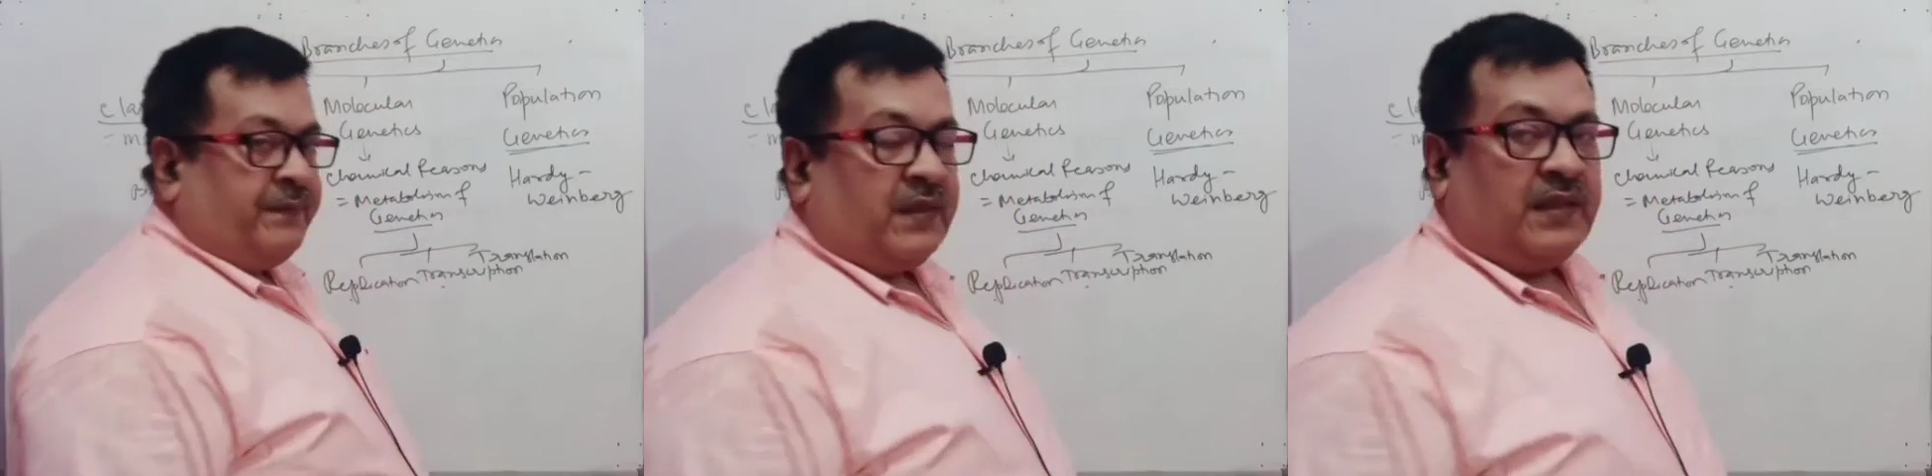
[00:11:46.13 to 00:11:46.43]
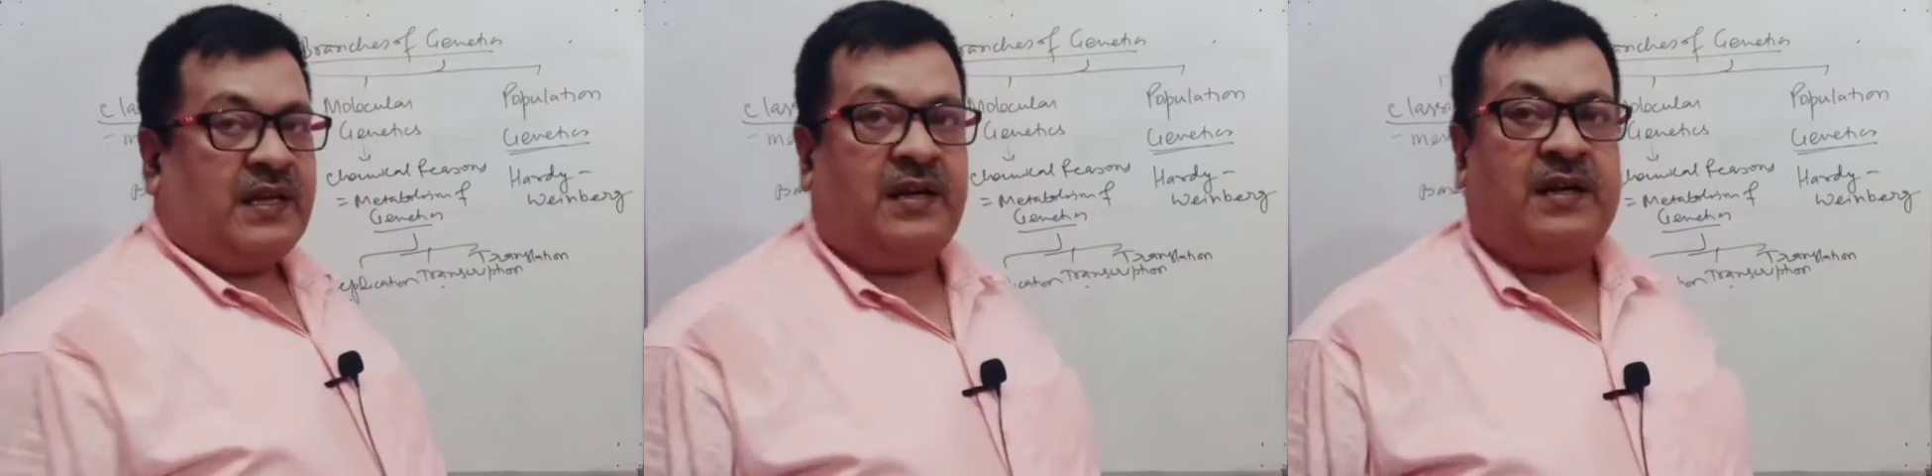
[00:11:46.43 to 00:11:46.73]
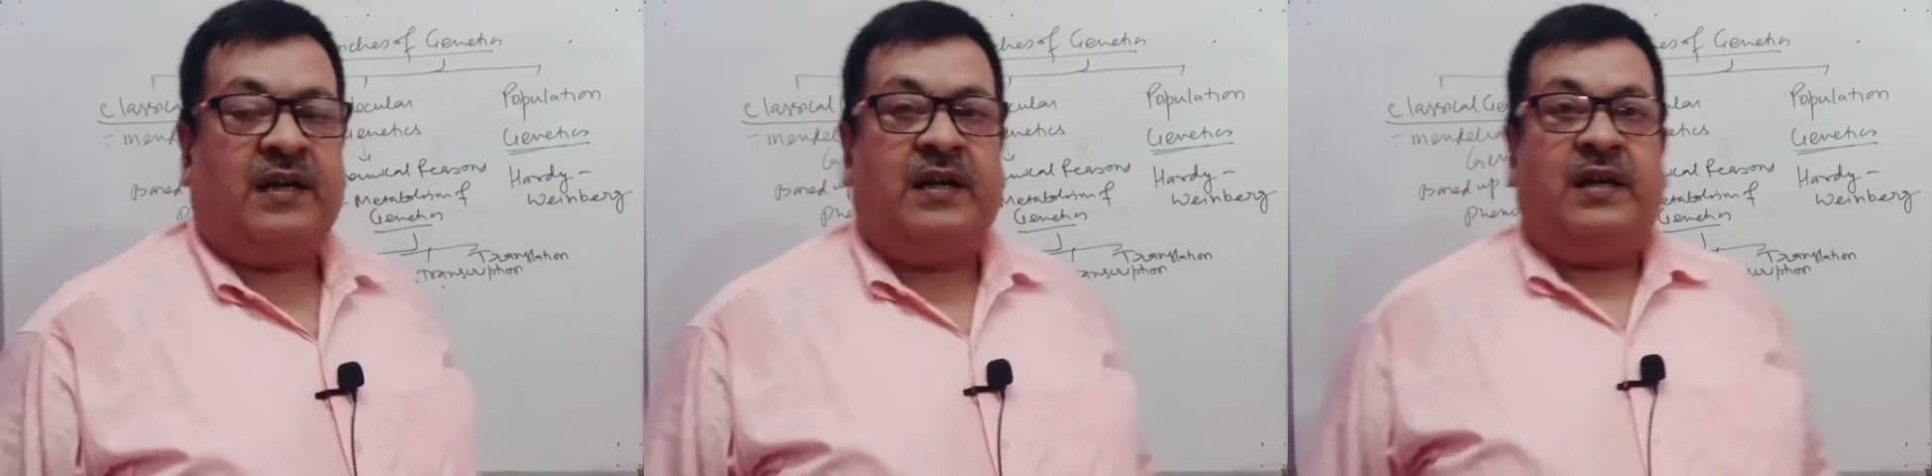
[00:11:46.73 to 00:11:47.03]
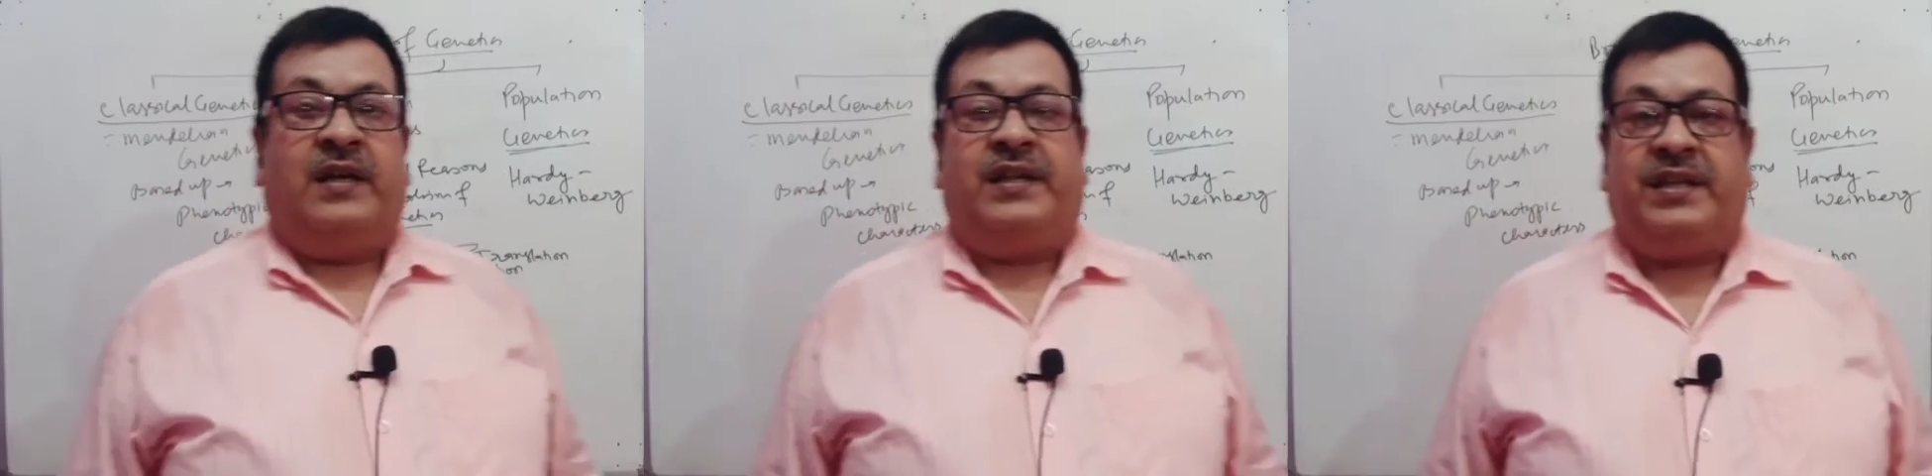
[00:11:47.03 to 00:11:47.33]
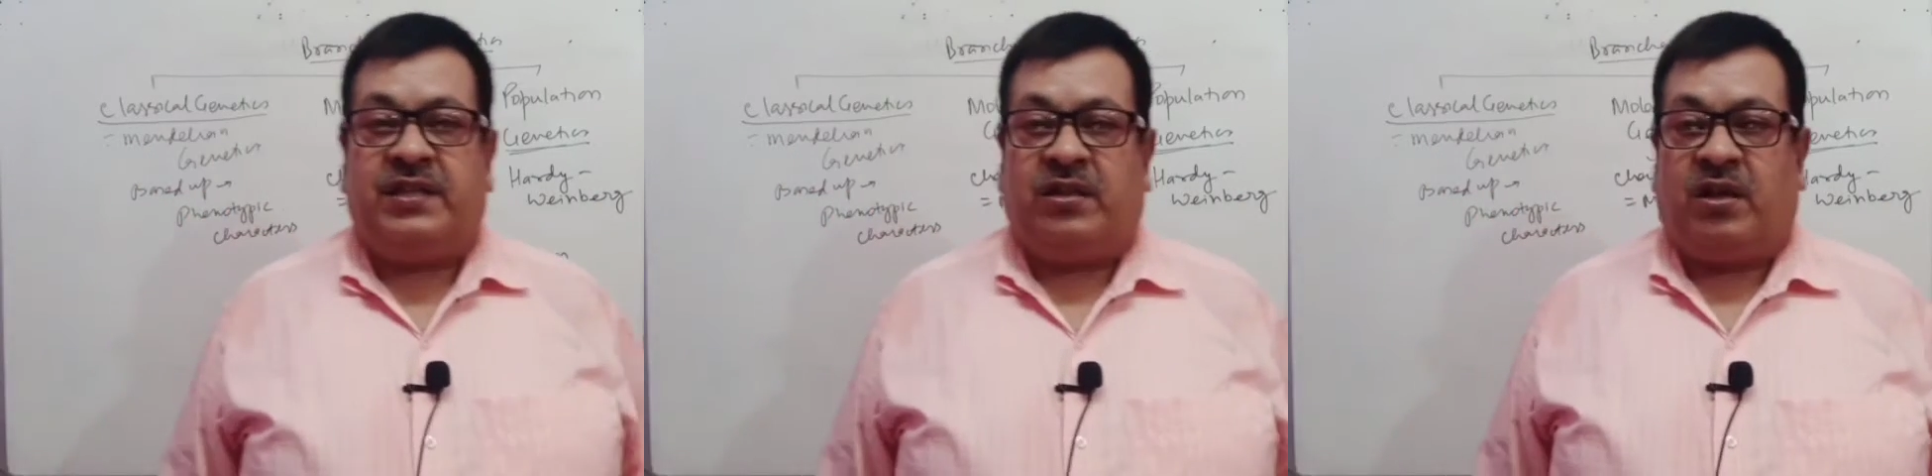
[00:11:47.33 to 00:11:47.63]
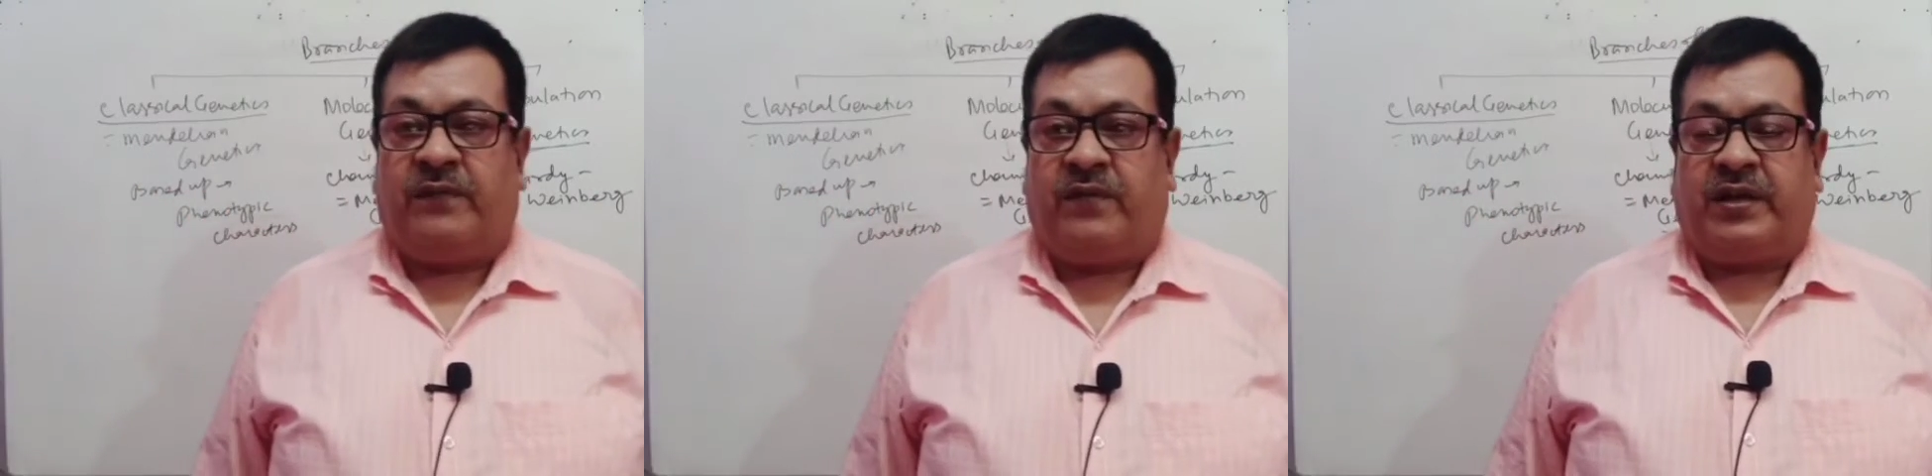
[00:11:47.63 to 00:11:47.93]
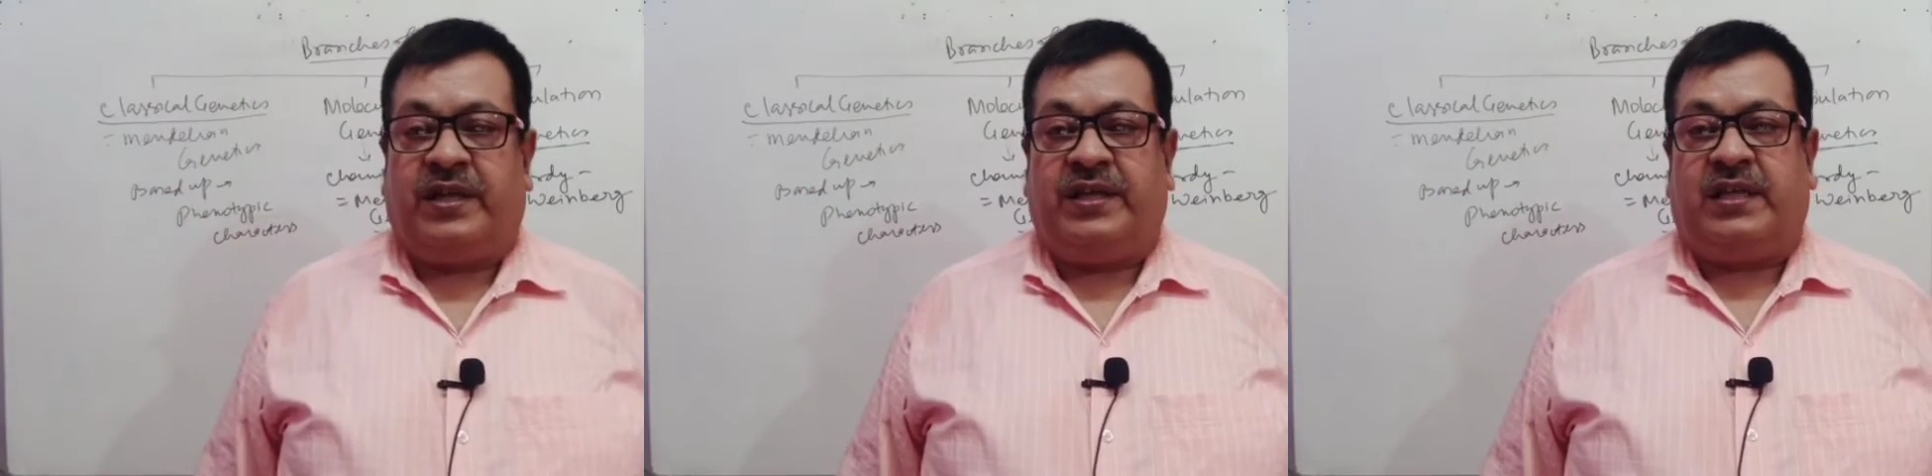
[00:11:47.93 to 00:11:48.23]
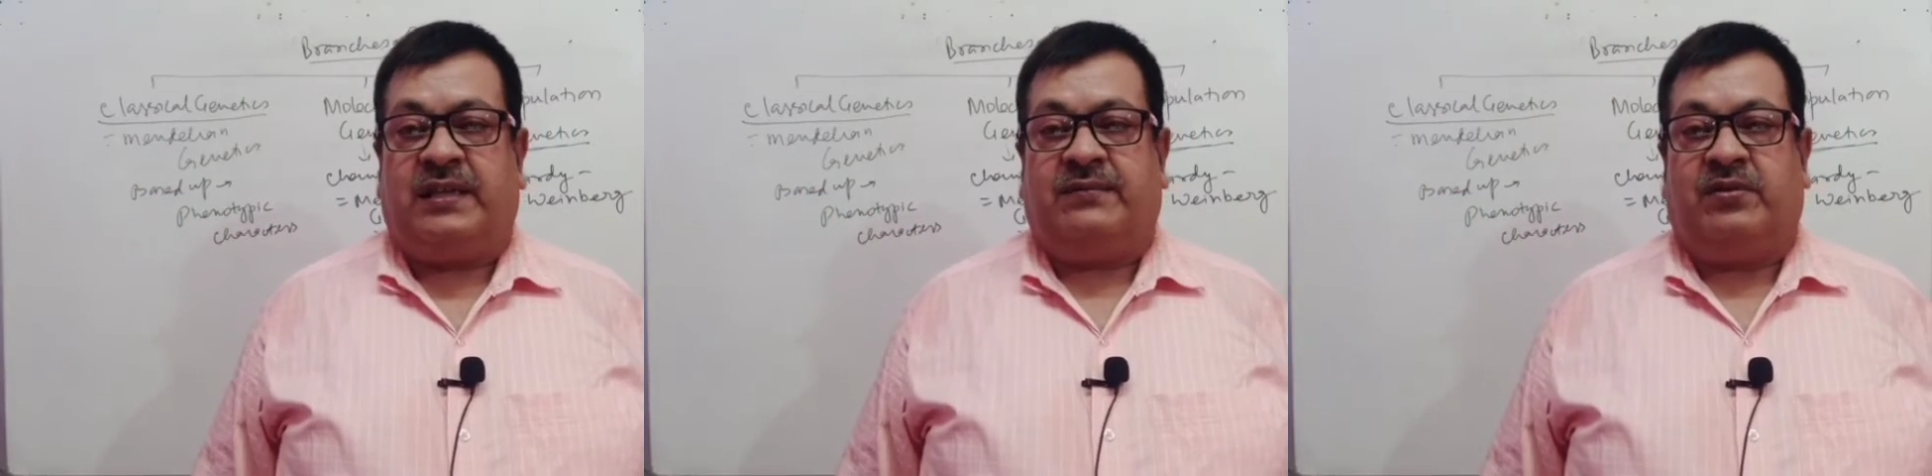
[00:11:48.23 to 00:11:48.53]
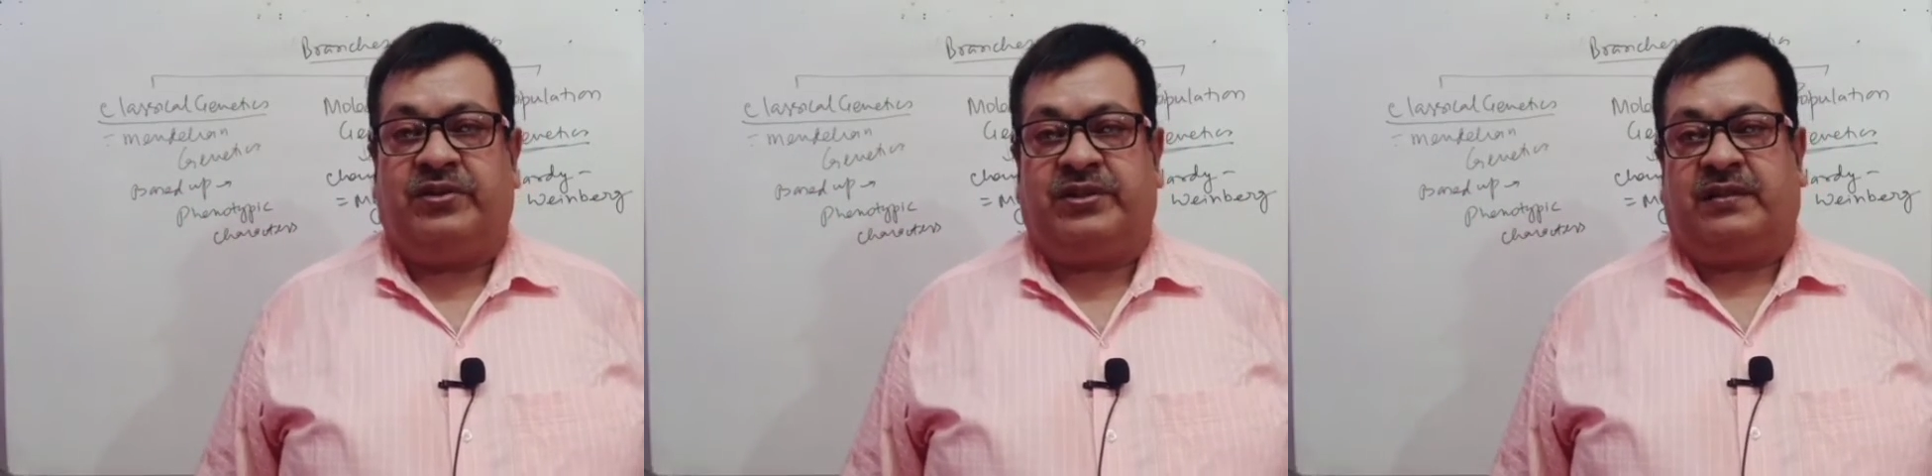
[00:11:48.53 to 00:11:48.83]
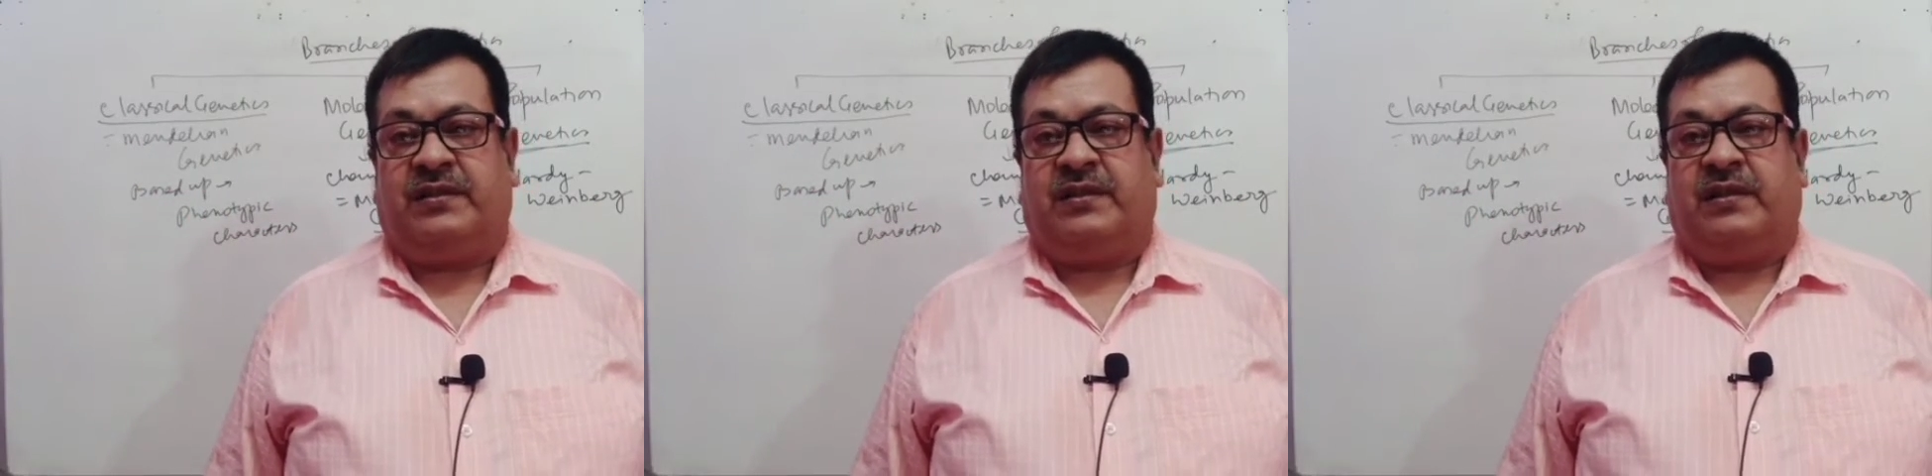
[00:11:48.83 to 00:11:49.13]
the region of organic evolution,